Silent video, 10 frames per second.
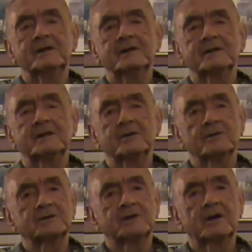that they
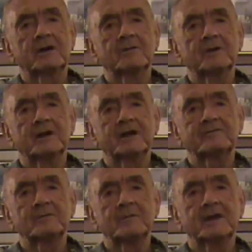were sorry we'd
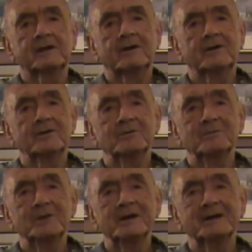have to make our
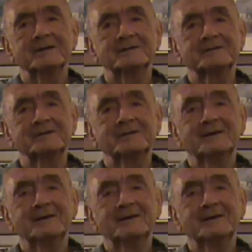own beds.